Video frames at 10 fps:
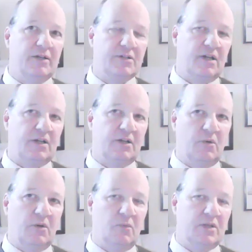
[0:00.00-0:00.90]
Just out of
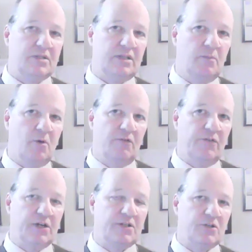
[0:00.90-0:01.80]
what's the
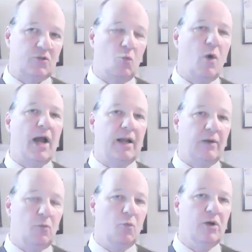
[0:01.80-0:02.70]
motivation as to why
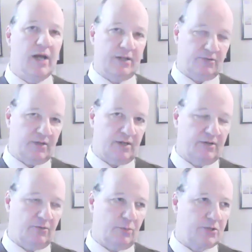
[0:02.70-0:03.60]
he would not do that in
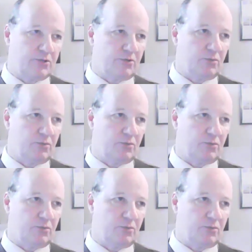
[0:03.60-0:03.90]
your research?